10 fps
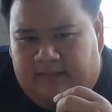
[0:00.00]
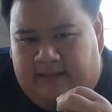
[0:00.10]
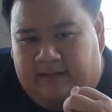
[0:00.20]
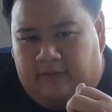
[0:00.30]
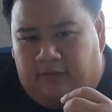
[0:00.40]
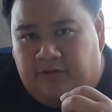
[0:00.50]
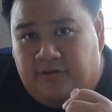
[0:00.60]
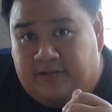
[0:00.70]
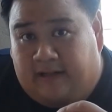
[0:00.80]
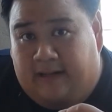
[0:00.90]
They don't
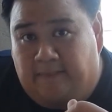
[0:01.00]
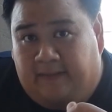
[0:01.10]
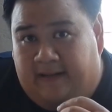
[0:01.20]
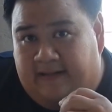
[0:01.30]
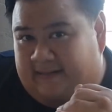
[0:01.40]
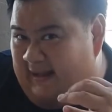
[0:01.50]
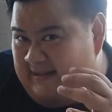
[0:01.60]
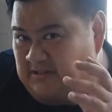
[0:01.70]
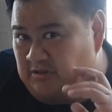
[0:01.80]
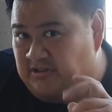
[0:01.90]
use Arabica. It
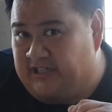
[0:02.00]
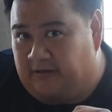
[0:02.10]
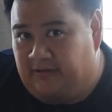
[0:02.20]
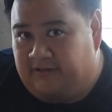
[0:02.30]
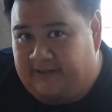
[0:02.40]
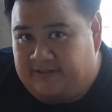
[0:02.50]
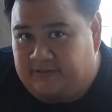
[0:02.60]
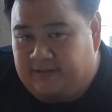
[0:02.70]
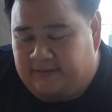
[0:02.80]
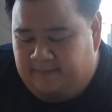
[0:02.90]
has no sour taste
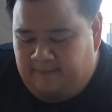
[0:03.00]
to it.